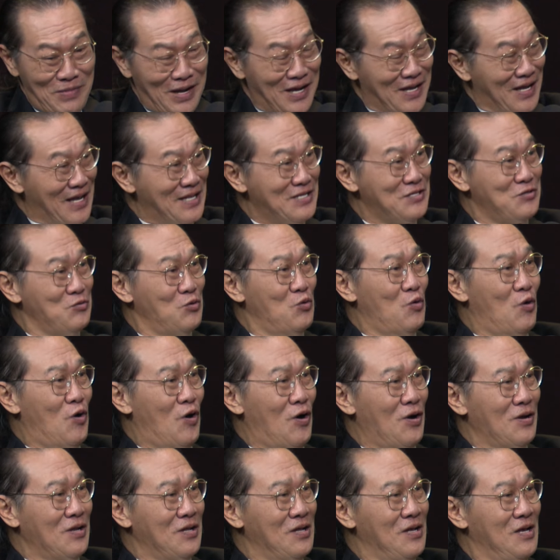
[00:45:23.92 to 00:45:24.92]
gets so
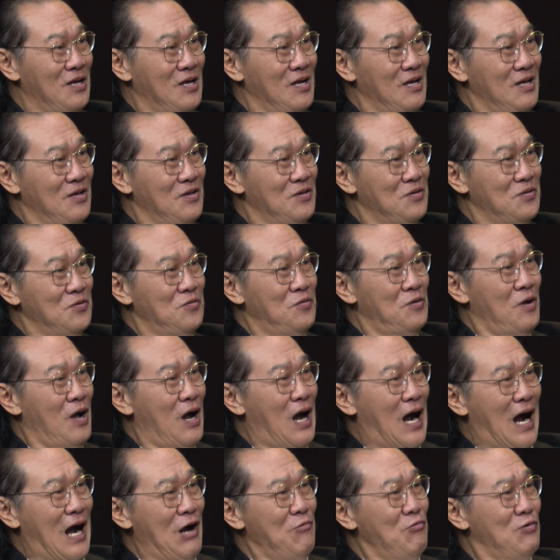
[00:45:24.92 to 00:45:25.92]
hot. So
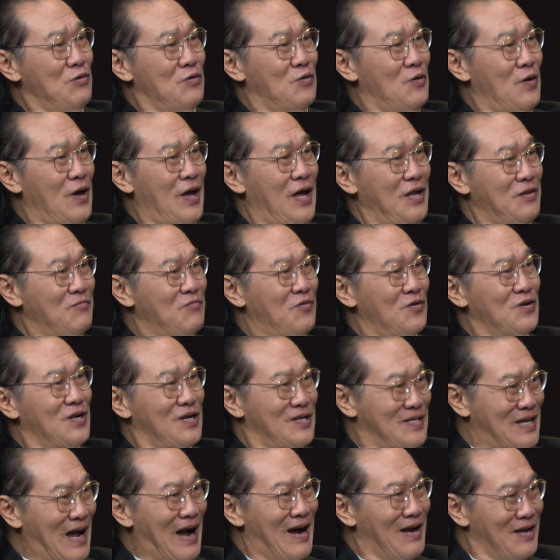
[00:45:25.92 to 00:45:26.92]
I will head for the
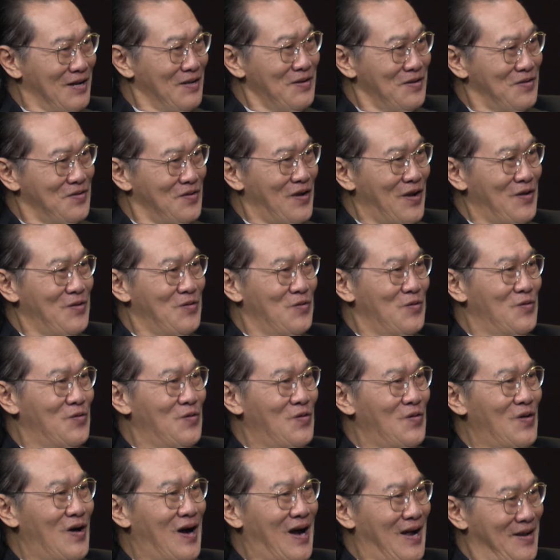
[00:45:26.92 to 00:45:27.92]
darkest shadow
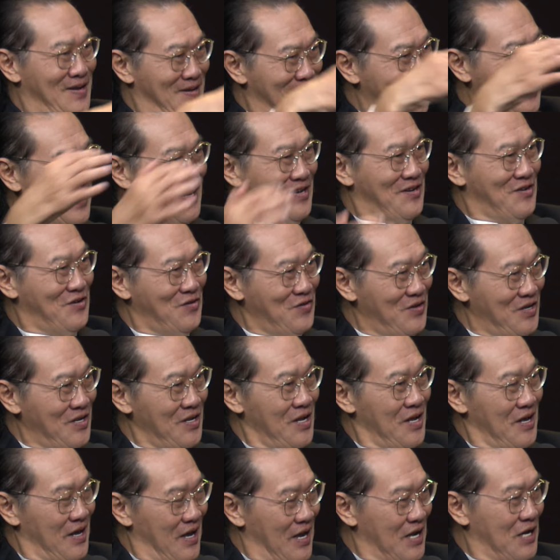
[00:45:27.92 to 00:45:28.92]
under that tree
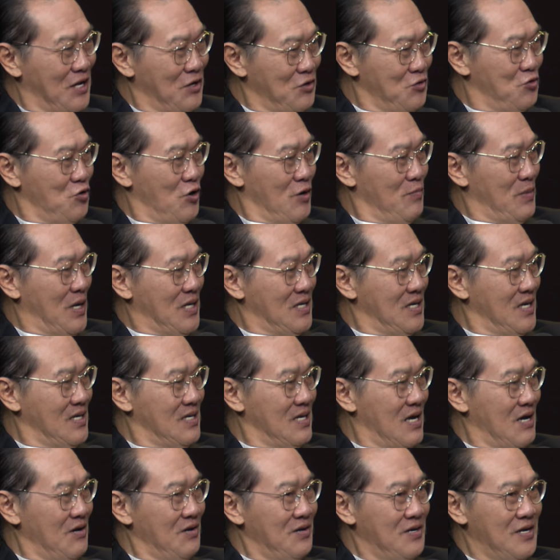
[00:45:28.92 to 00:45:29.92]
and enjoy my teh
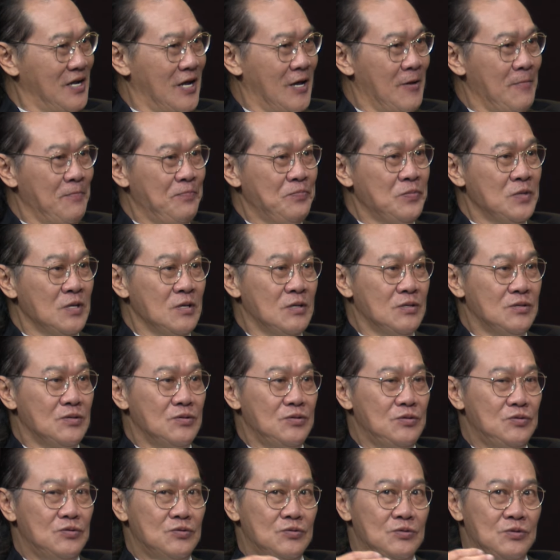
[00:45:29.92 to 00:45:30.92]
tarik there. So
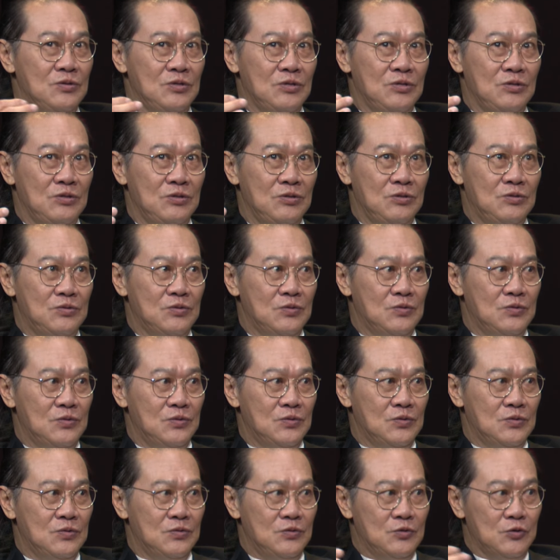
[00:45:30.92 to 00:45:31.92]
you
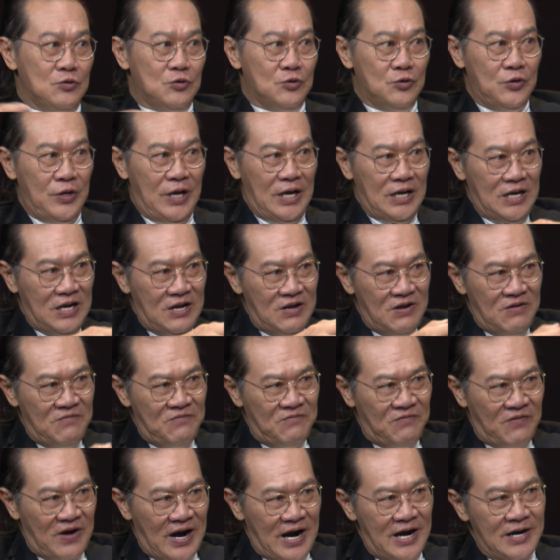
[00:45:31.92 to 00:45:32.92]
create an
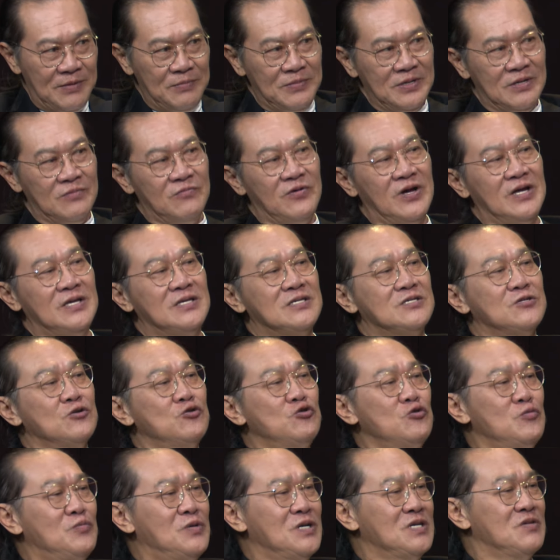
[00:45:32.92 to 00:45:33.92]
environment where it's
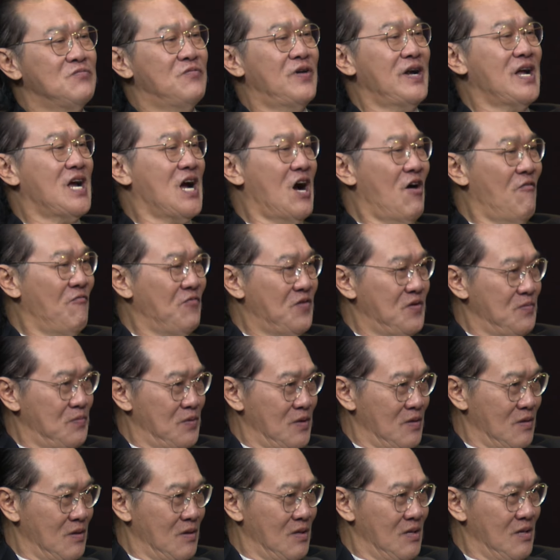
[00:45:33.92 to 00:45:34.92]
salubrious, very
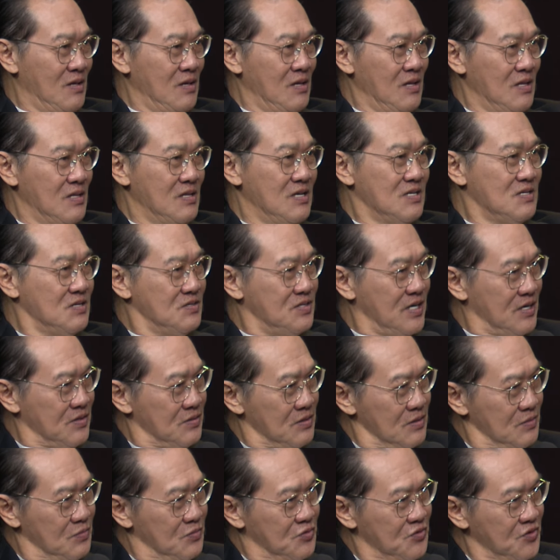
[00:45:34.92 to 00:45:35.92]
comfortable. There's a
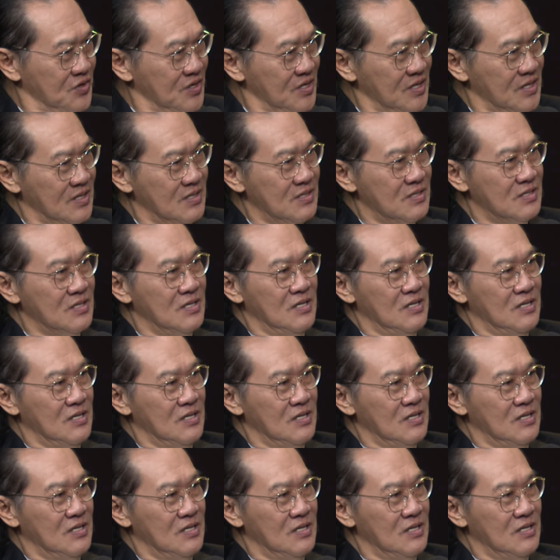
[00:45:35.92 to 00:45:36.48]
gentle breeze,